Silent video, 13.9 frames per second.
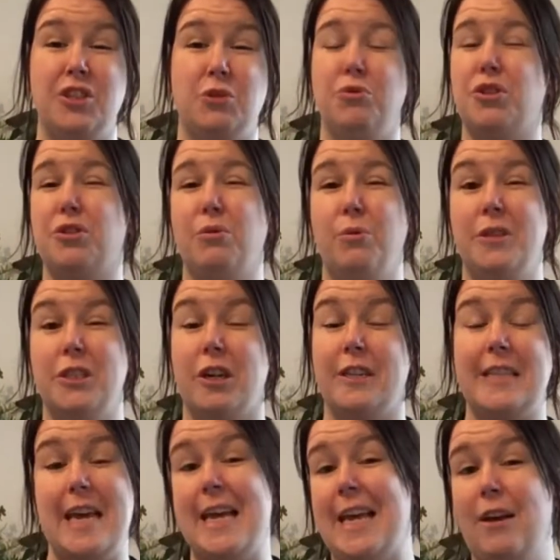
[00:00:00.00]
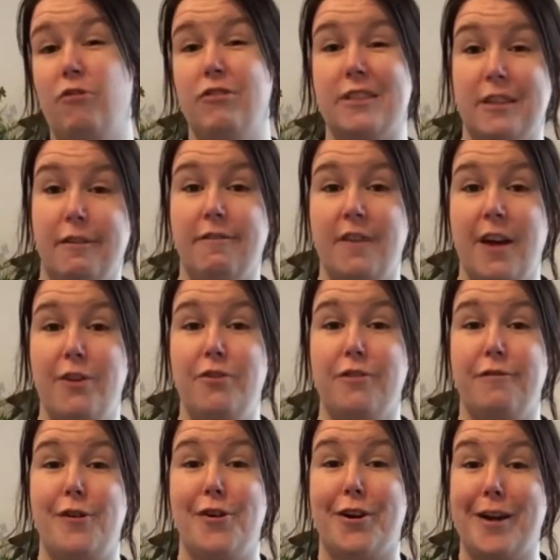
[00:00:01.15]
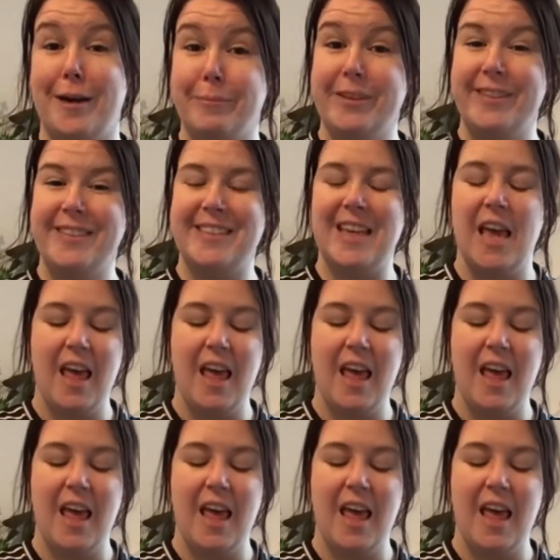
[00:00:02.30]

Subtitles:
Don't just go and start taking old stuff out of your cupboards.